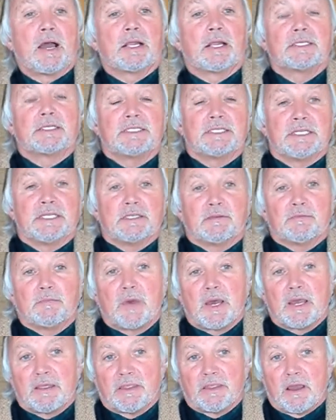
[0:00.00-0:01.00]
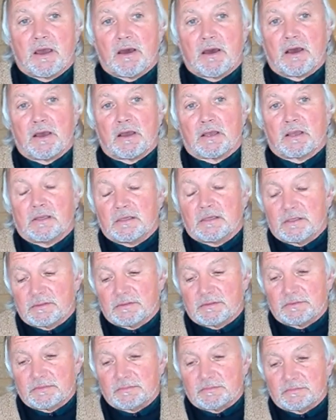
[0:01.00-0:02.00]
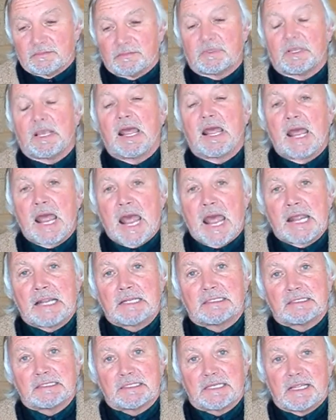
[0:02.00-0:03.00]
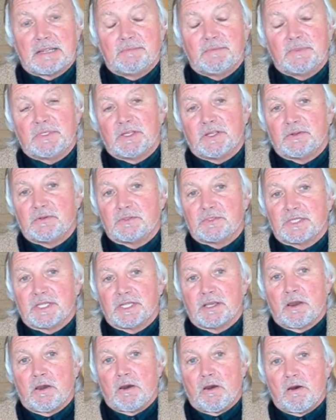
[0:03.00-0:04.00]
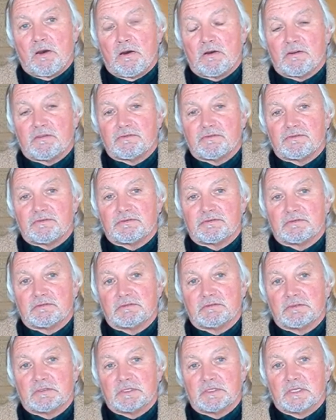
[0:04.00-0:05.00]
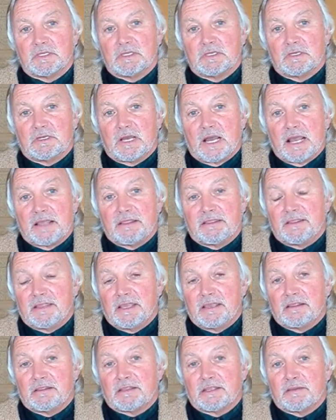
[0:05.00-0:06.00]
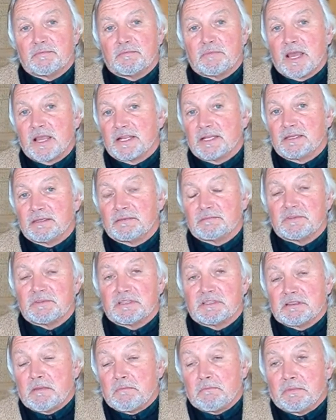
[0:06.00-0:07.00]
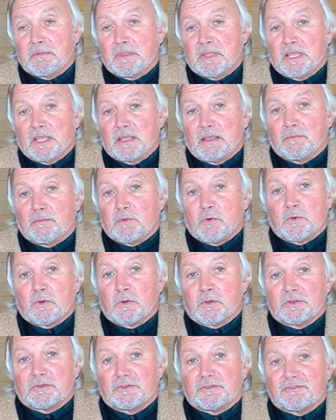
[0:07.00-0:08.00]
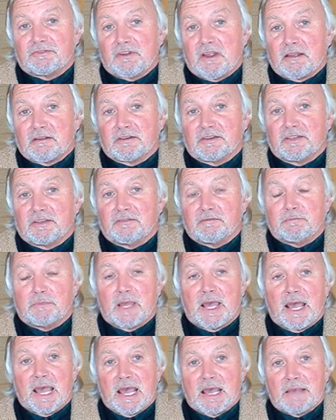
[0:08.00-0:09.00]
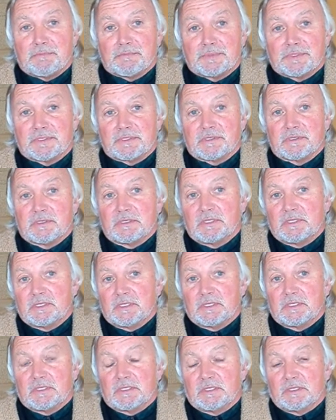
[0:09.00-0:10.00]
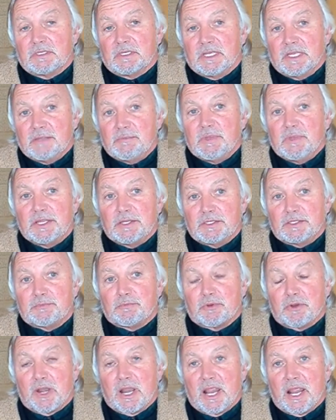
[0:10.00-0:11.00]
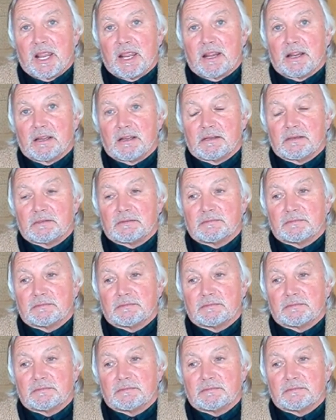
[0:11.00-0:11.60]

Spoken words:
I sit by the Aga. As I'm dozing off, I think that by something more constructive, perhaps he means prayer.